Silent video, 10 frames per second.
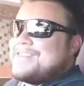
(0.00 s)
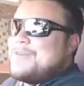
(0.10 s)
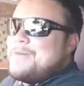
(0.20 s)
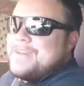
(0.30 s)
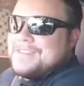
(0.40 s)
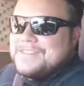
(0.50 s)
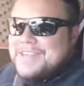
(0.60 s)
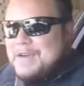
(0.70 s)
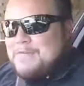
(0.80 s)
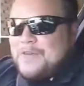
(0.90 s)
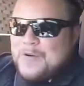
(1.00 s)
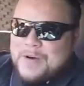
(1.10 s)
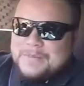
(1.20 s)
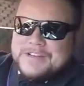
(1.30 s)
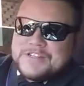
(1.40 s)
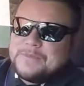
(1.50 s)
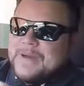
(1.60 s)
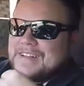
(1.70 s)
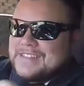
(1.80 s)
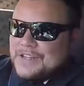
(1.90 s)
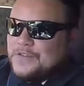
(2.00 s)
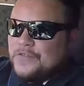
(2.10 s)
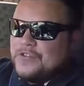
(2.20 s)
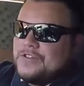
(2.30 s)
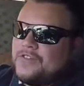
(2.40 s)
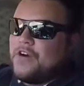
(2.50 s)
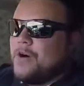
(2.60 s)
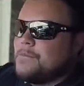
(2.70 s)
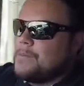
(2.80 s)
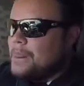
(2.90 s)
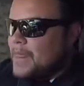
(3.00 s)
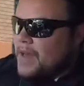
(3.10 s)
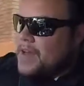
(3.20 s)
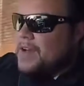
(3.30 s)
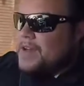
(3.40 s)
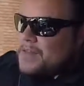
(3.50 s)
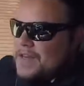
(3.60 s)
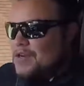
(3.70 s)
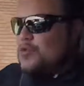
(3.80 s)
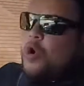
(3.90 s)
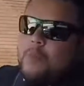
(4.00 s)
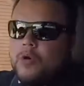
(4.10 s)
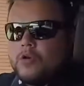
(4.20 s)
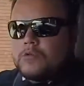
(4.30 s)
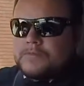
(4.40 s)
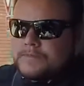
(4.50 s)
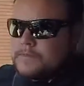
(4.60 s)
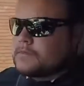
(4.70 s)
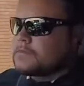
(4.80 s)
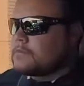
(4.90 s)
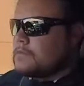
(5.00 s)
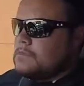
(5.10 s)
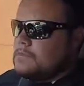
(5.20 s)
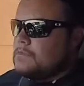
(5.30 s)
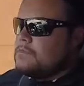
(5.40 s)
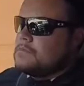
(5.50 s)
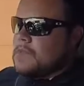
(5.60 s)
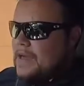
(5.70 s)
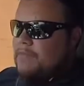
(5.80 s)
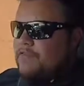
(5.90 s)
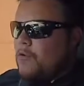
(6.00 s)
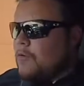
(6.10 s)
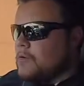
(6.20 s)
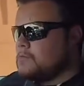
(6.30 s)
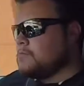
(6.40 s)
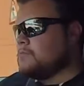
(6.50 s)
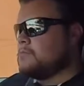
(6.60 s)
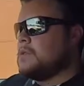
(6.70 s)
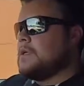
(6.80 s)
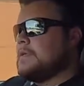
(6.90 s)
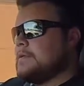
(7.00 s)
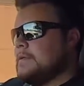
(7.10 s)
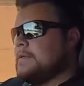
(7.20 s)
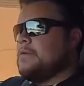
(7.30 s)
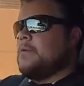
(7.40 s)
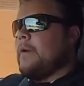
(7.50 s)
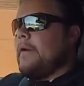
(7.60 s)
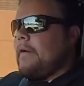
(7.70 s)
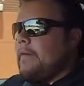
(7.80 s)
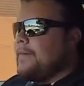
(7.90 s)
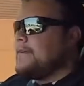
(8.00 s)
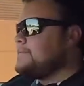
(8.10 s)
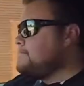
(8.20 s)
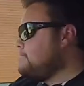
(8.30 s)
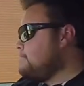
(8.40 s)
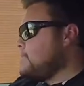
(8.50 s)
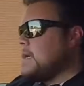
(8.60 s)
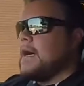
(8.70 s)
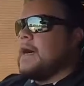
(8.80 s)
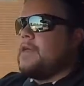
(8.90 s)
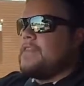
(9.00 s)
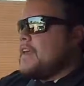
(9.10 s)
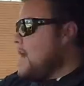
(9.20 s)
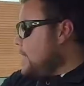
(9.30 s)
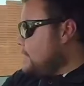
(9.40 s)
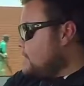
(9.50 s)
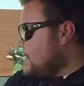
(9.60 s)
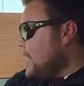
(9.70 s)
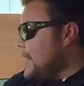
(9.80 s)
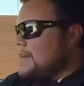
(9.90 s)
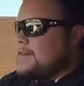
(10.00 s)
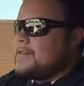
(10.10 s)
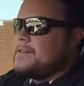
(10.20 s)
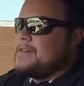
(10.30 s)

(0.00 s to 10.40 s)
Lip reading: so what makes this M4 Competition Pack different from the normal M4? Well, on the outside,